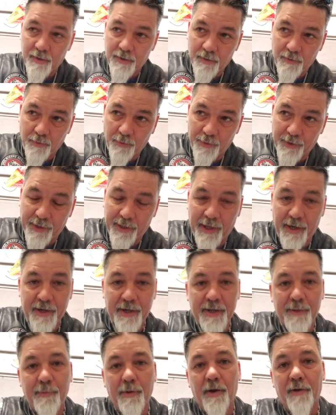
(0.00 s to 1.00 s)
Well, and I got an
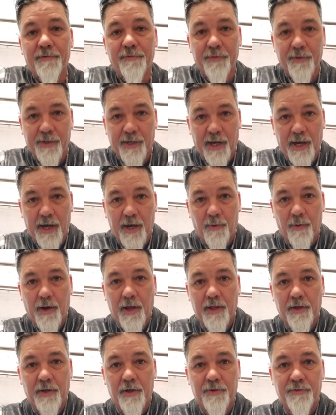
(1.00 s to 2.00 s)
email from the guy a
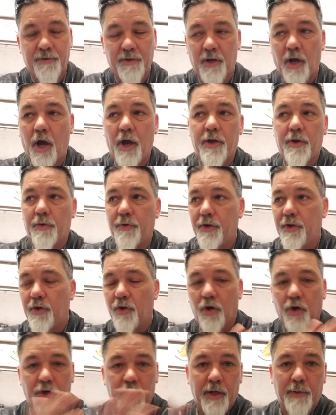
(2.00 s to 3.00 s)
while ago. It's like, oh, you don't need to
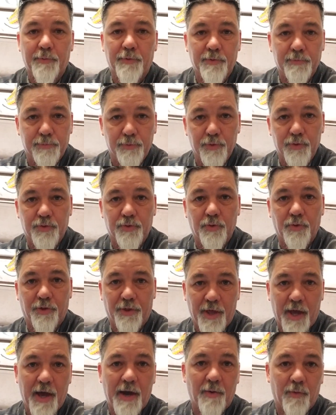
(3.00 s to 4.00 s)
hook it up to the Bluetooth
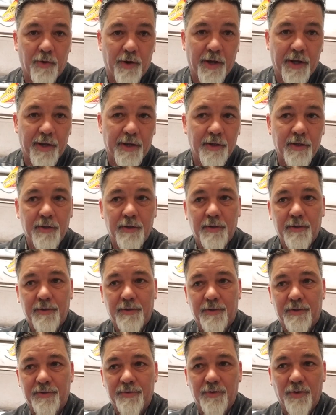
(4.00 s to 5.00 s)
that way.
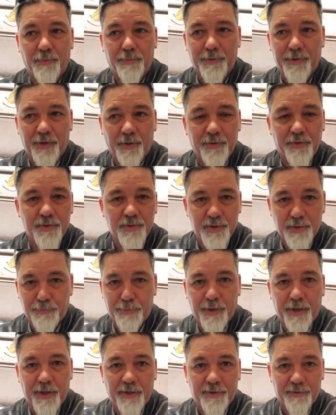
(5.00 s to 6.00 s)
There's no pin. Don't use the
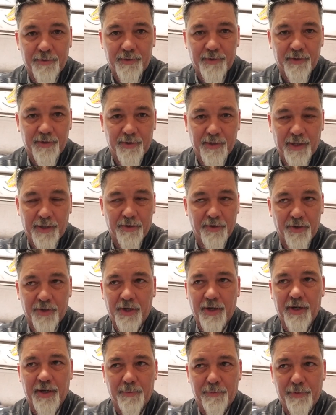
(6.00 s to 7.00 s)
pin. You're not
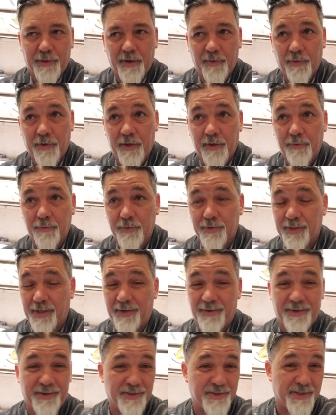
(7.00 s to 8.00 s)
hooking it up that way, which I
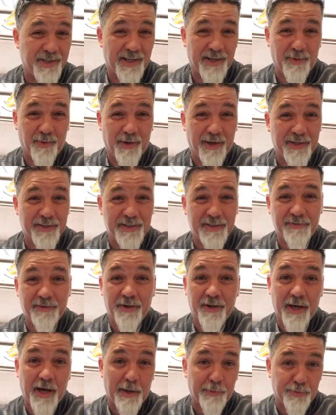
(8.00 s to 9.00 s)
don't understand why it's even
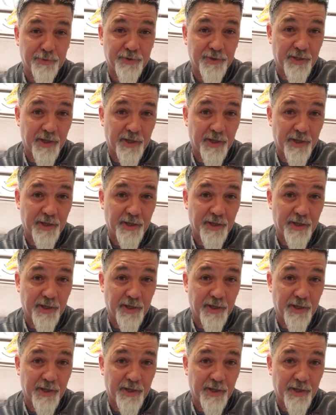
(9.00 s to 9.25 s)
an option